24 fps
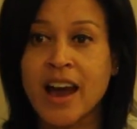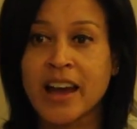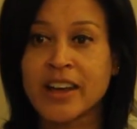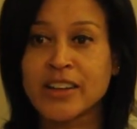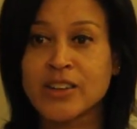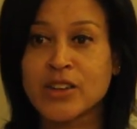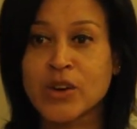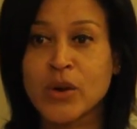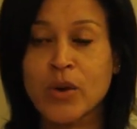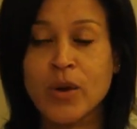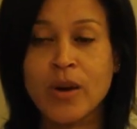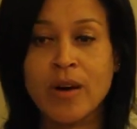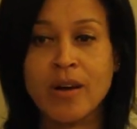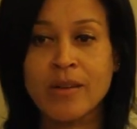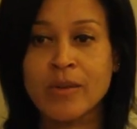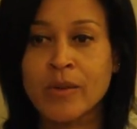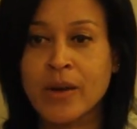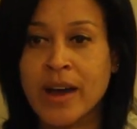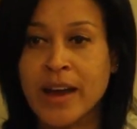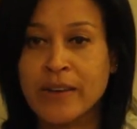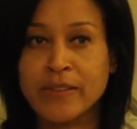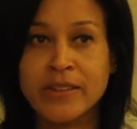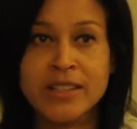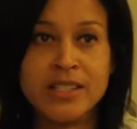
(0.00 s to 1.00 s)
know
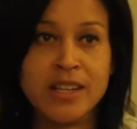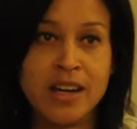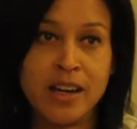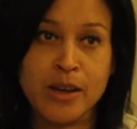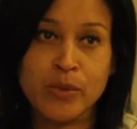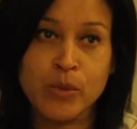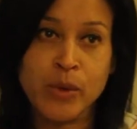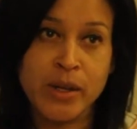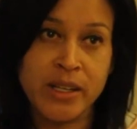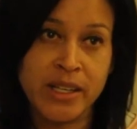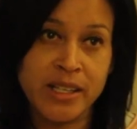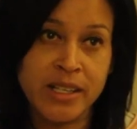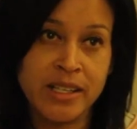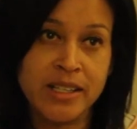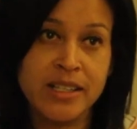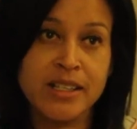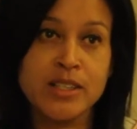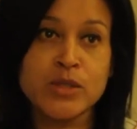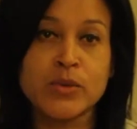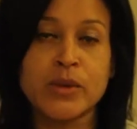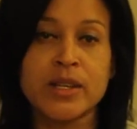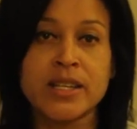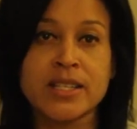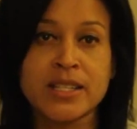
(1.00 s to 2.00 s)
every time when it
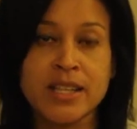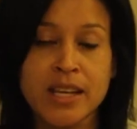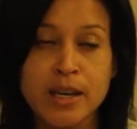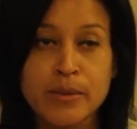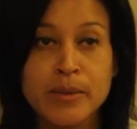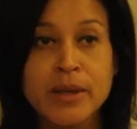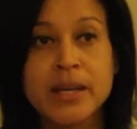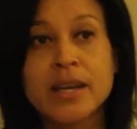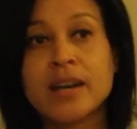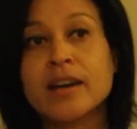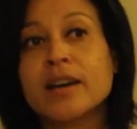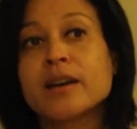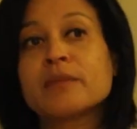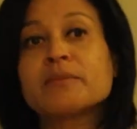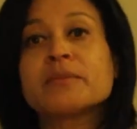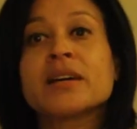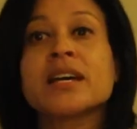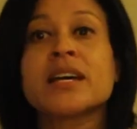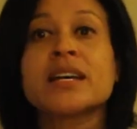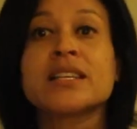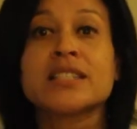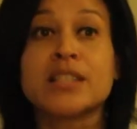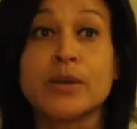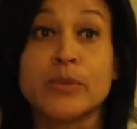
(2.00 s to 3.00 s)
is, when it's coming up,
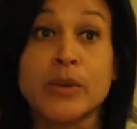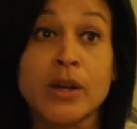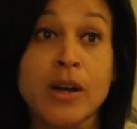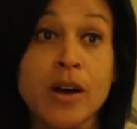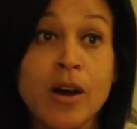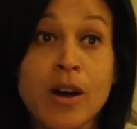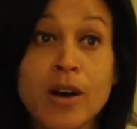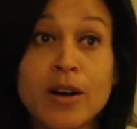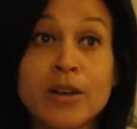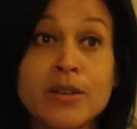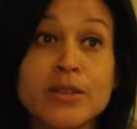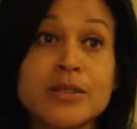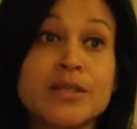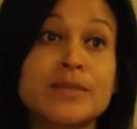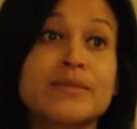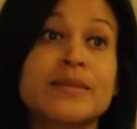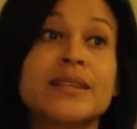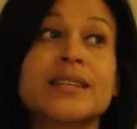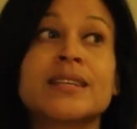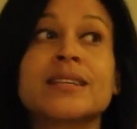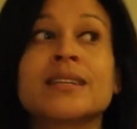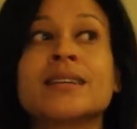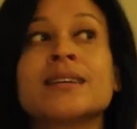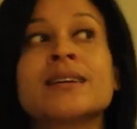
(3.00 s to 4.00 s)
someone calls
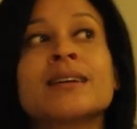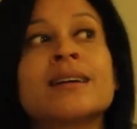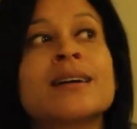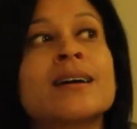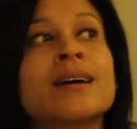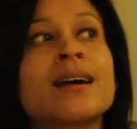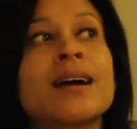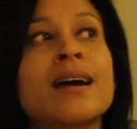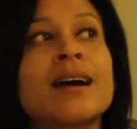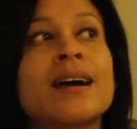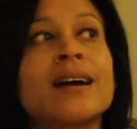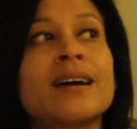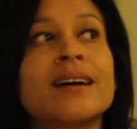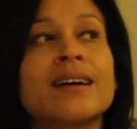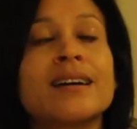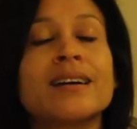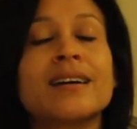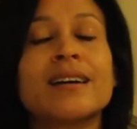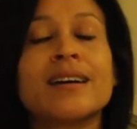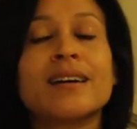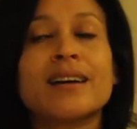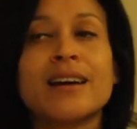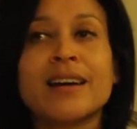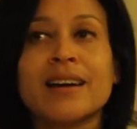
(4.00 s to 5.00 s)
me.
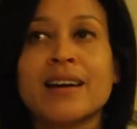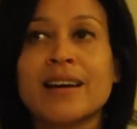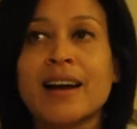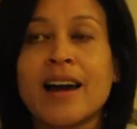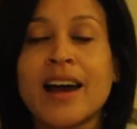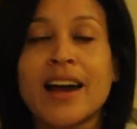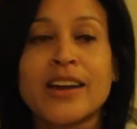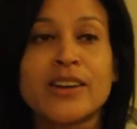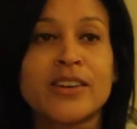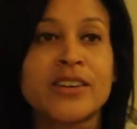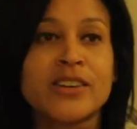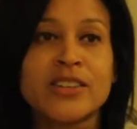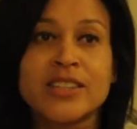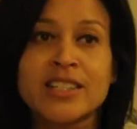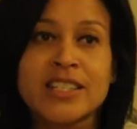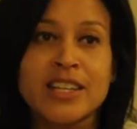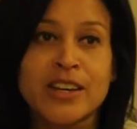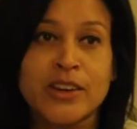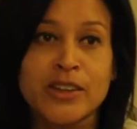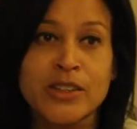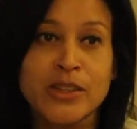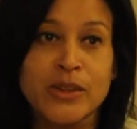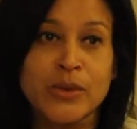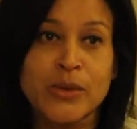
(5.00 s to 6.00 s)
I couldn't
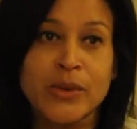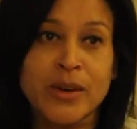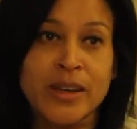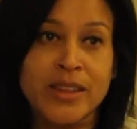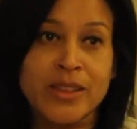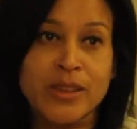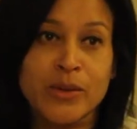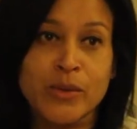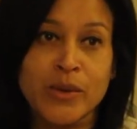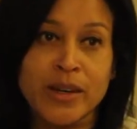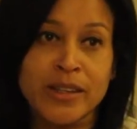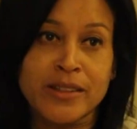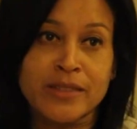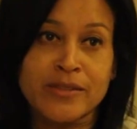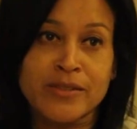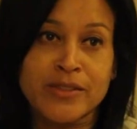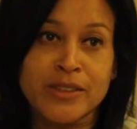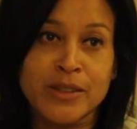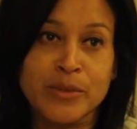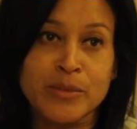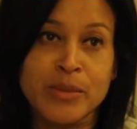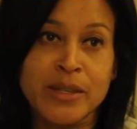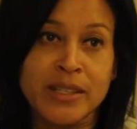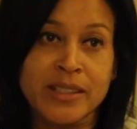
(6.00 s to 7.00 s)
tell you when the one
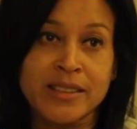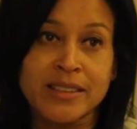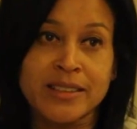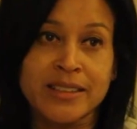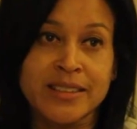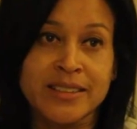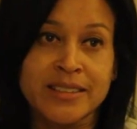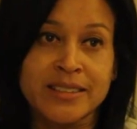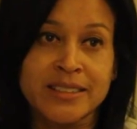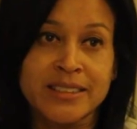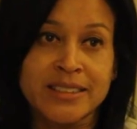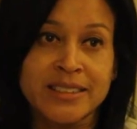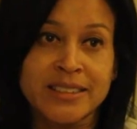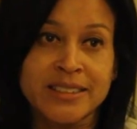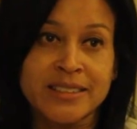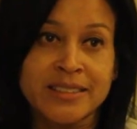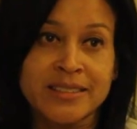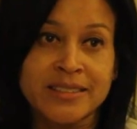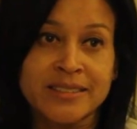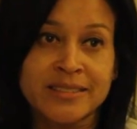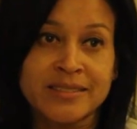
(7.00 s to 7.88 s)
for Peel is.